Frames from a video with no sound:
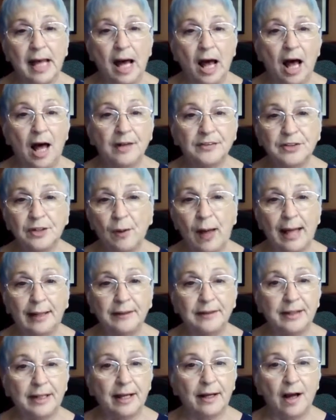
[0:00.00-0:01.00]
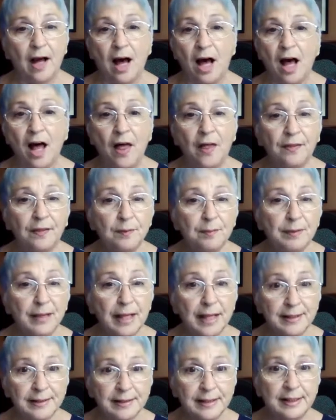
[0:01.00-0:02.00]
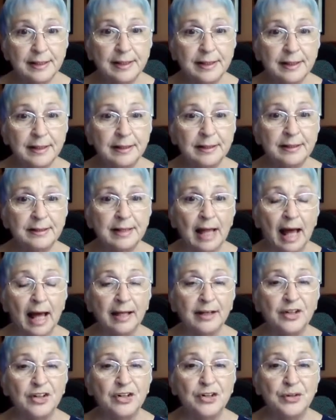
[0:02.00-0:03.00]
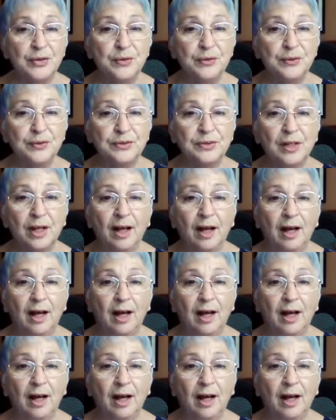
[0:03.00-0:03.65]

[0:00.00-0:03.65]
Also, I could take all the blessings I could use